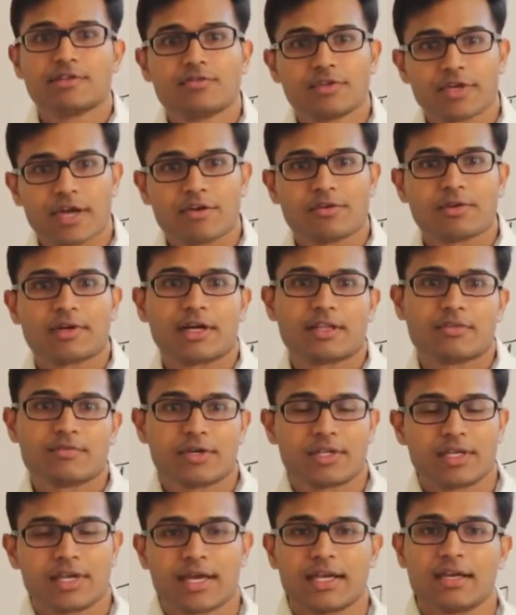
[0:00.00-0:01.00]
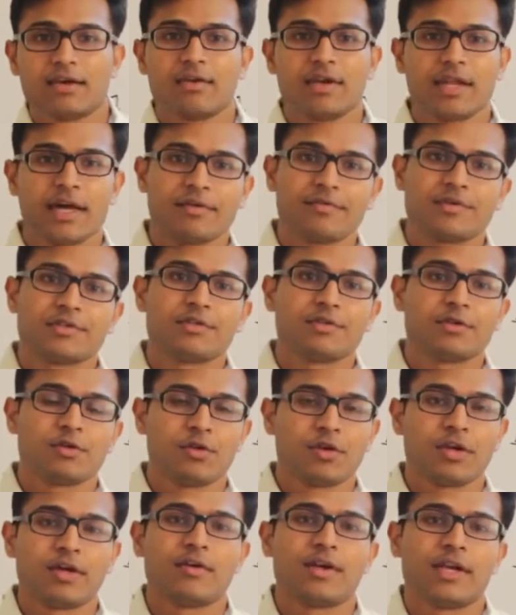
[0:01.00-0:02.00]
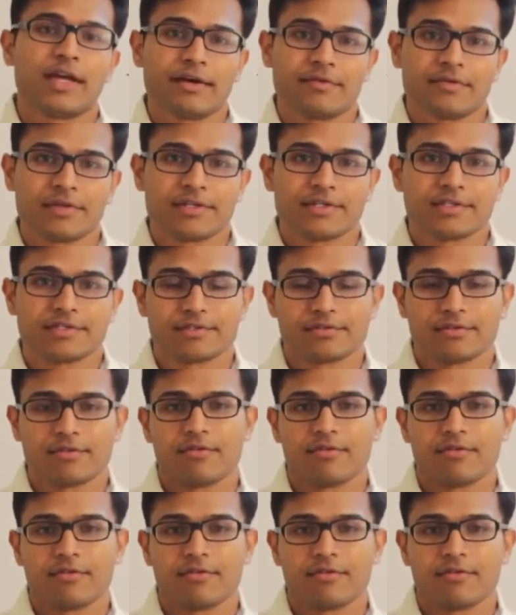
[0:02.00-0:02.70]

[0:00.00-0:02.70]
if we have to convert the high level language into low level language,